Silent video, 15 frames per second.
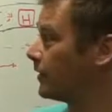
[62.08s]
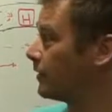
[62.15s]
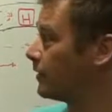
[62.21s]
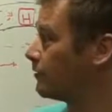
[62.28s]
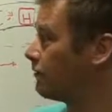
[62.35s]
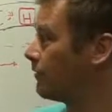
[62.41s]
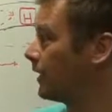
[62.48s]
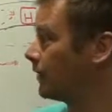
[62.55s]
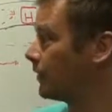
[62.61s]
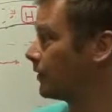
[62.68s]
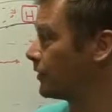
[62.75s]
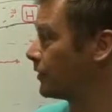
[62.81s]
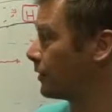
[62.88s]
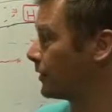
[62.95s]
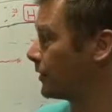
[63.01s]
that's relevant
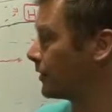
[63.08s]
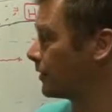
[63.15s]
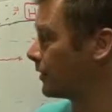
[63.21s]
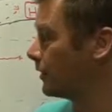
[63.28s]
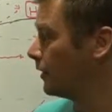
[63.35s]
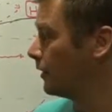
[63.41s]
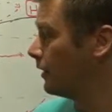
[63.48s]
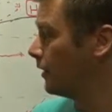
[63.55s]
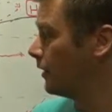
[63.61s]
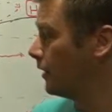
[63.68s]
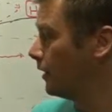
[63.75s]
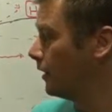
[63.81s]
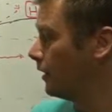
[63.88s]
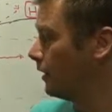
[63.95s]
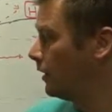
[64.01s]
to us.
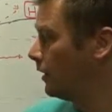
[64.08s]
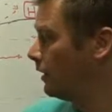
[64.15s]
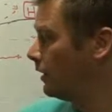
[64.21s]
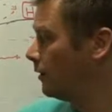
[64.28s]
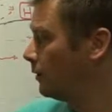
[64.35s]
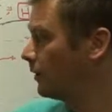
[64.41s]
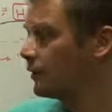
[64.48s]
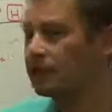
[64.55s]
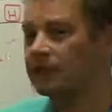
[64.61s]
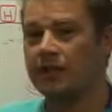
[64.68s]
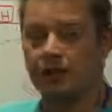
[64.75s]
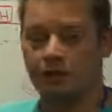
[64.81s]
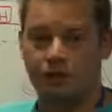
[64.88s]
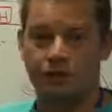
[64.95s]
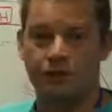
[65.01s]
We're going to
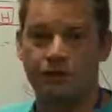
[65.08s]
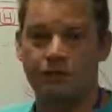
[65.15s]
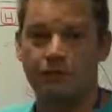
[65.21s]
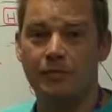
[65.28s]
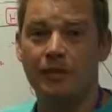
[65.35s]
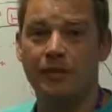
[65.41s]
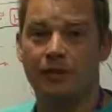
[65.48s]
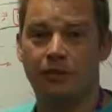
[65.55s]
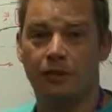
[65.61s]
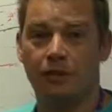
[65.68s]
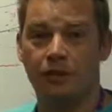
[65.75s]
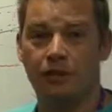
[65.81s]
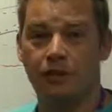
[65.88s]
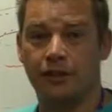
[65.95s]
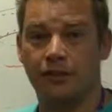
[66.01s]
touch on some
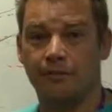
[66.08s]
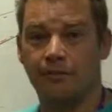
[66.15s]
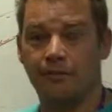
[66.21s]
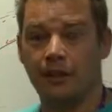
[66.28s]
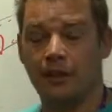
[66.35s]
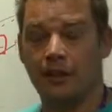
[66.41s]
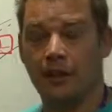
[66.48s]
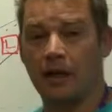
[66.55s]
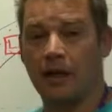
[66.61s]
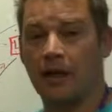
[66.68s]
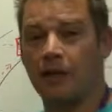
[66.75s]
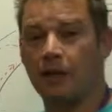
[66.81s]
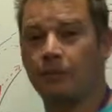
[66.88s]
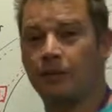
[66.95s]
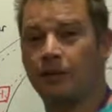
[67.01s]
meteorology and
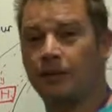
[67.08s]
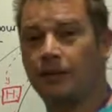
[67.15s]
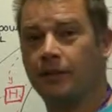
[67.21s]
climate,